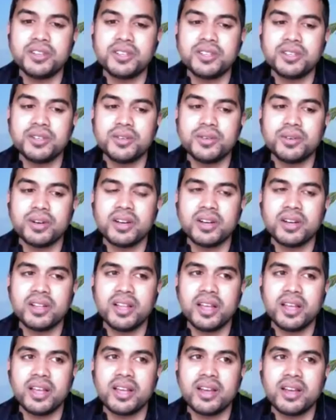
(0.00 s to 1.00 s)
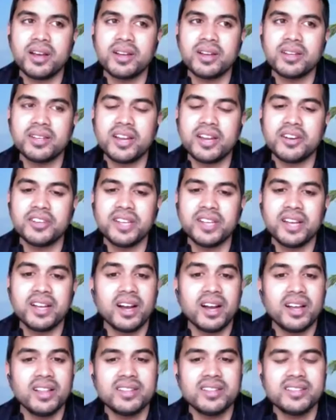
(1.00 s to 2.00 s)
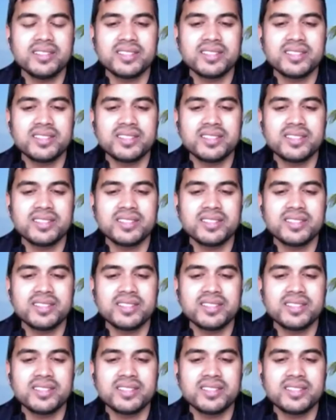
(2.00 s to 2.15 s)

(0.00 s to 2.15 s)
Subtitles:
to caretake islands,